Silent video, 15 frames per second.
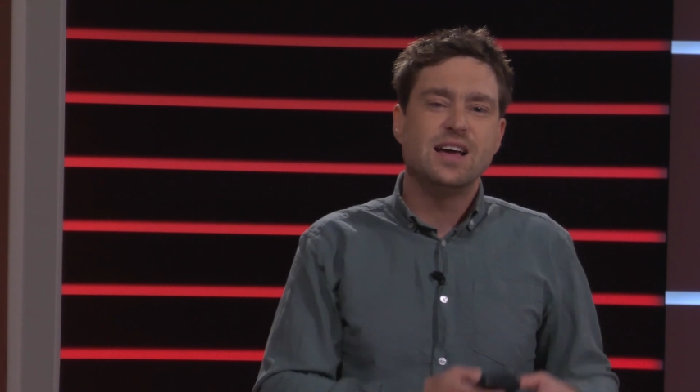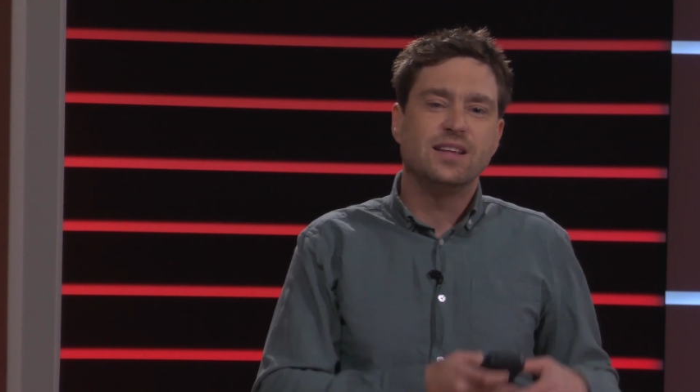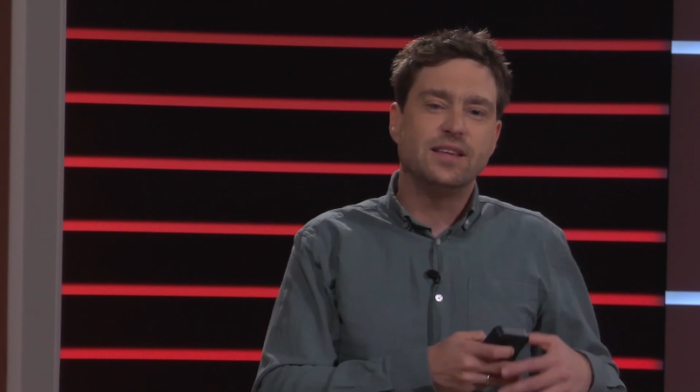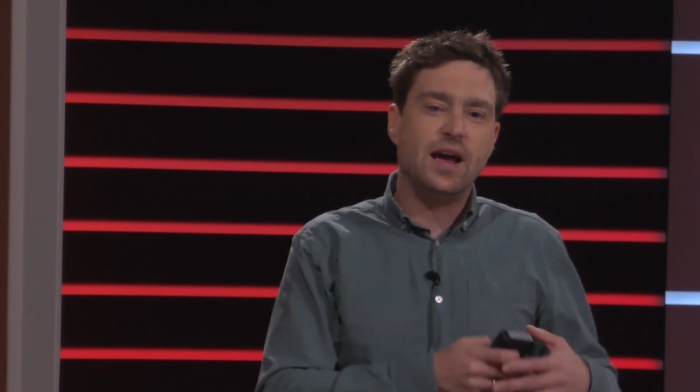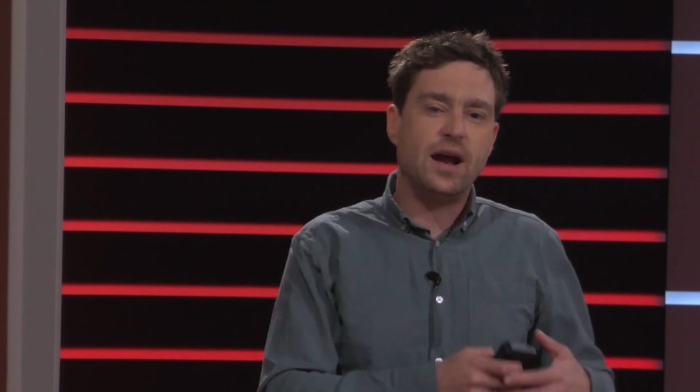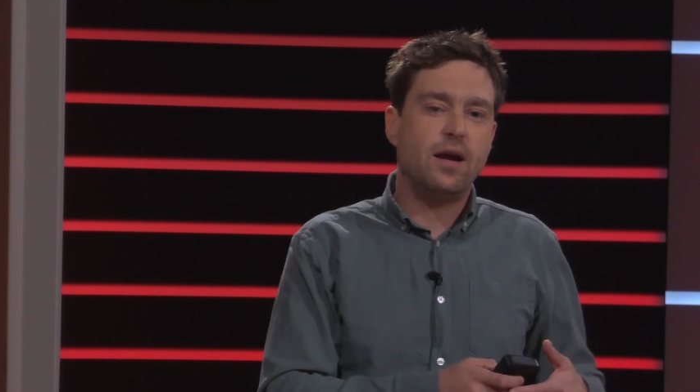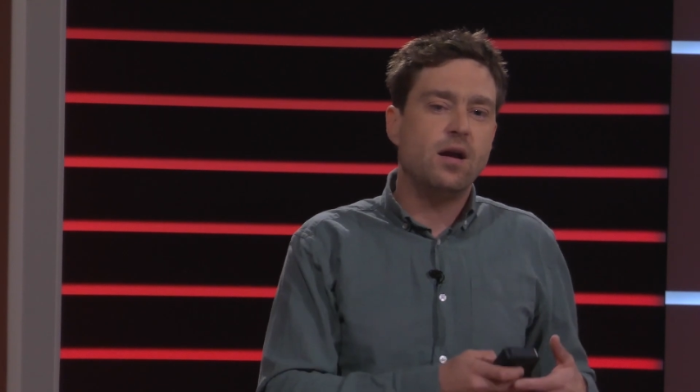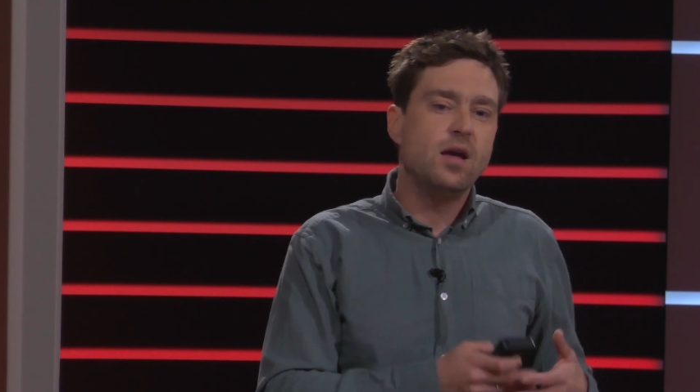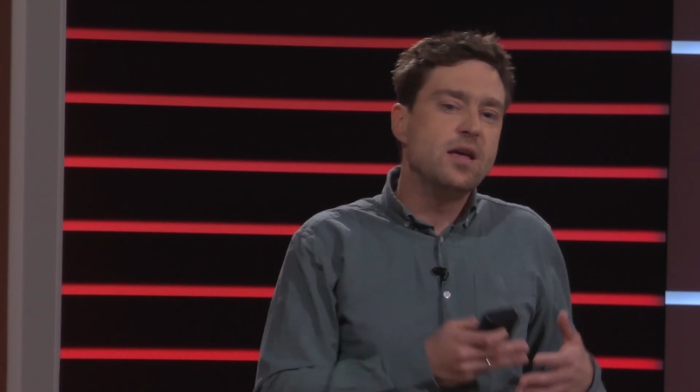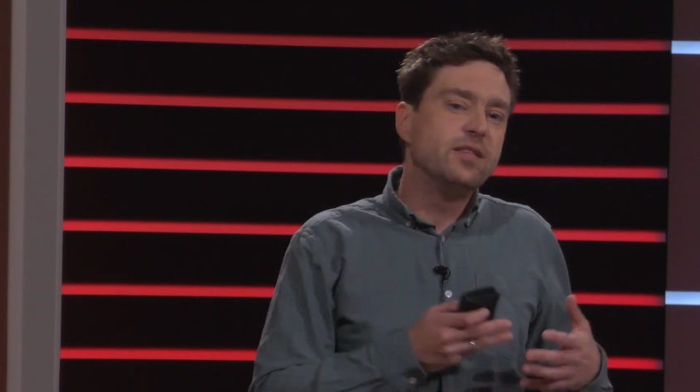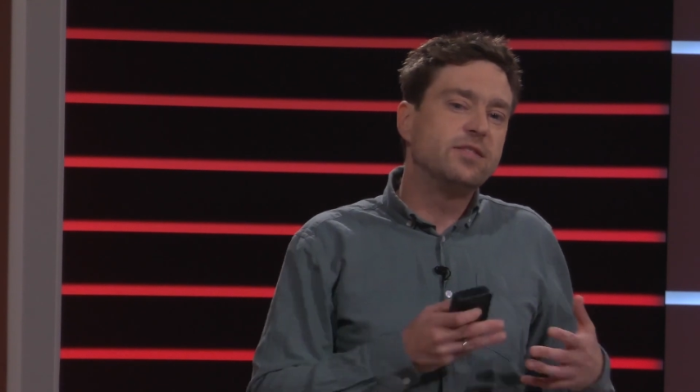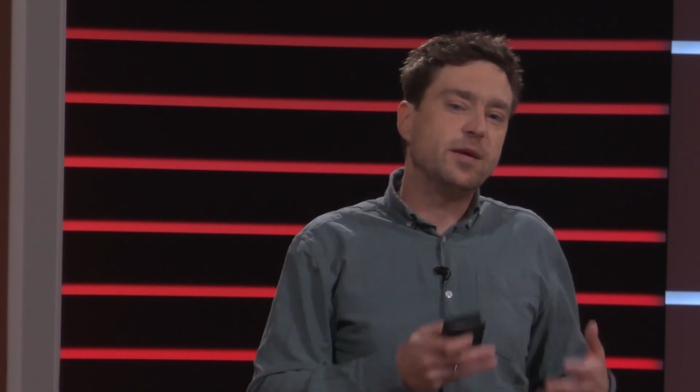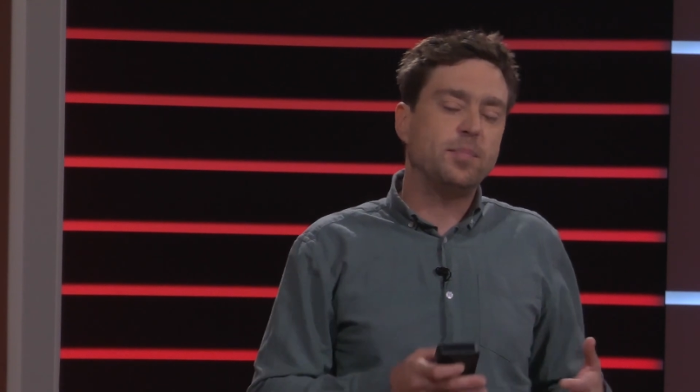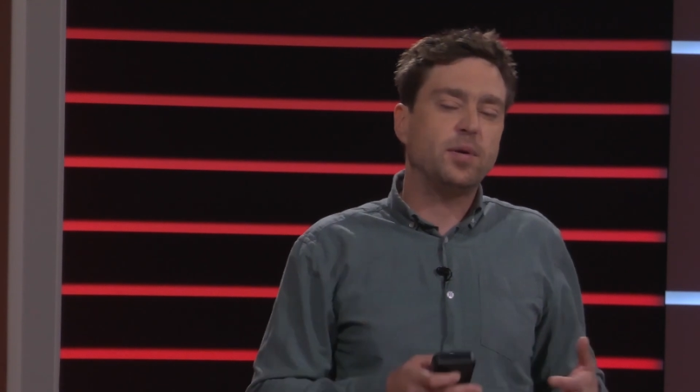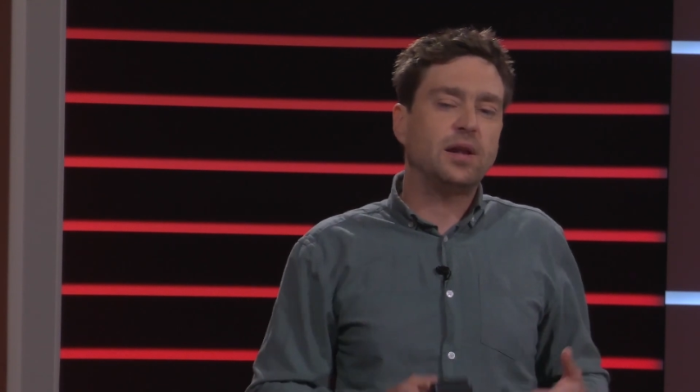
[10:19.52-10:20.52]
There
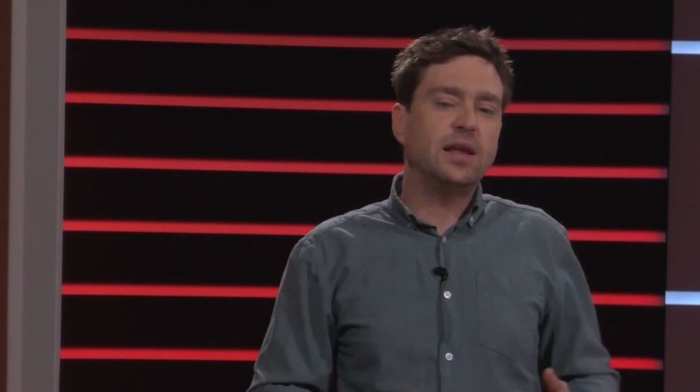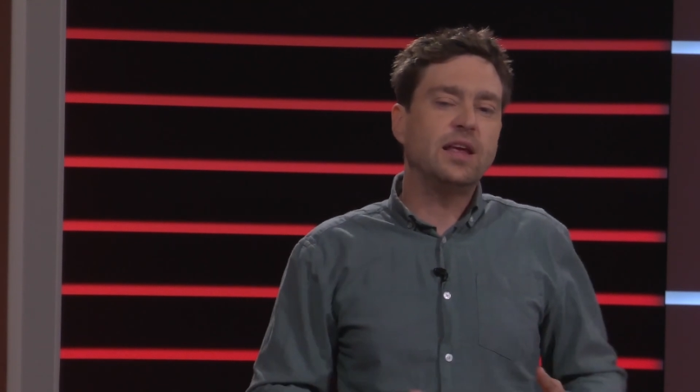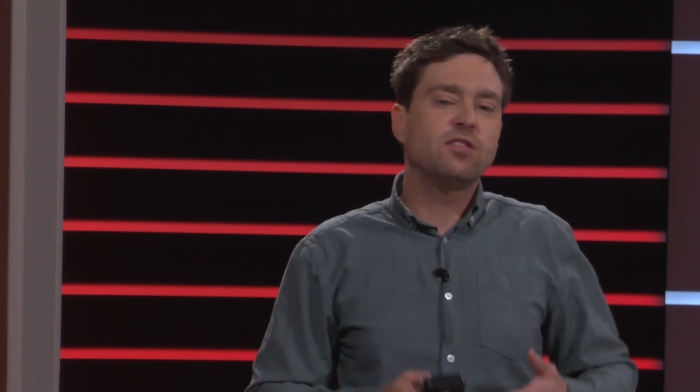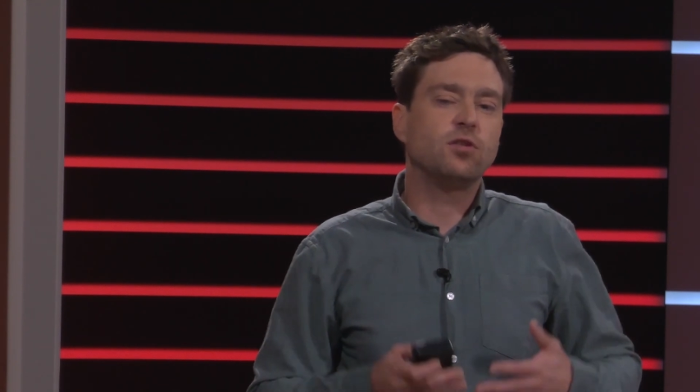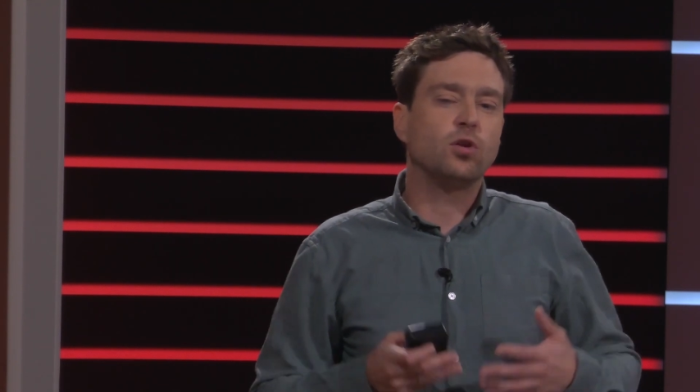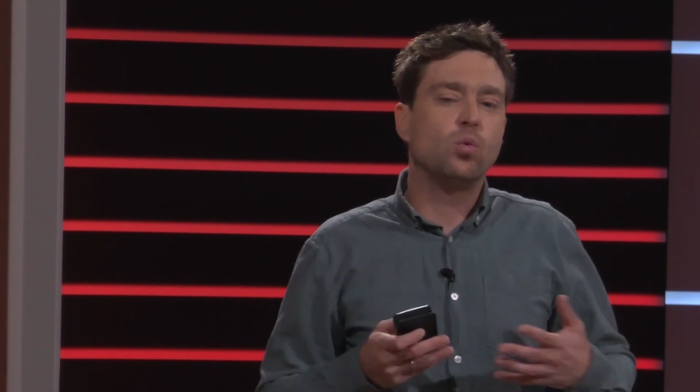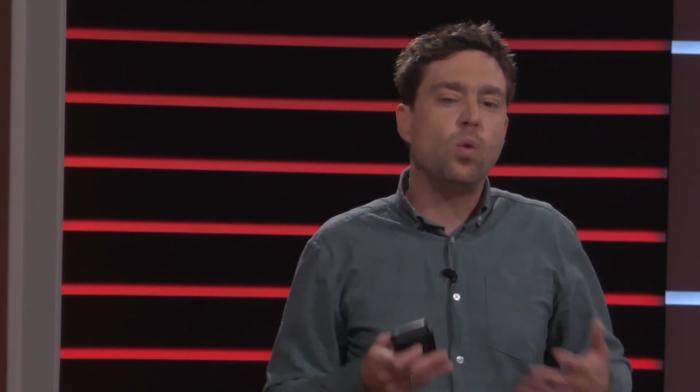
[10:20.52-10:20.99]
typically is not